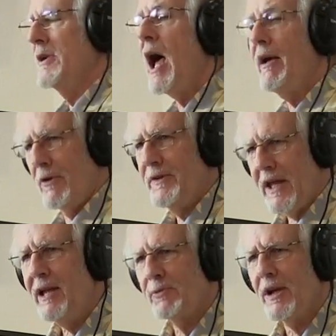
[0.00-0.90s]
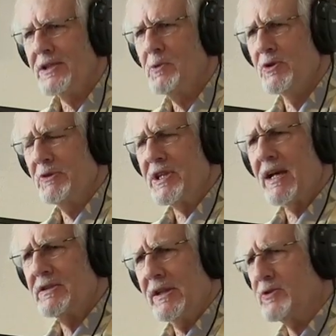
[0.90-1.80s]
novel, The Gay Place, which was
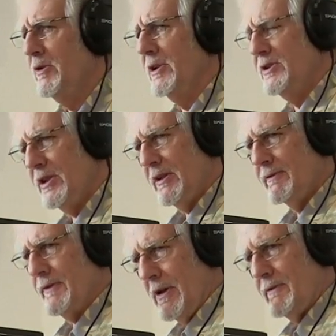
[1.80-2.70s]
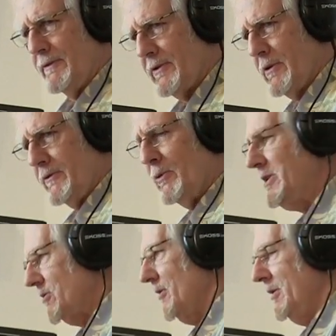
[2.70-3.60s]
actually a trilogy of it
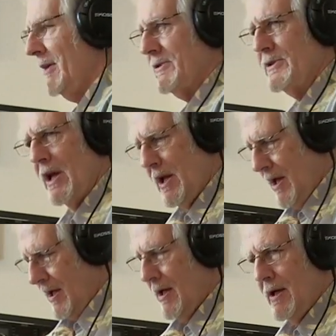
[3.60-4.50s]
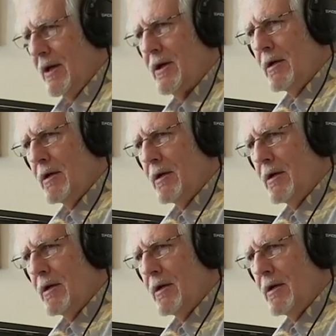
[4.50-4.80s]
was about Governor Fenstermaker.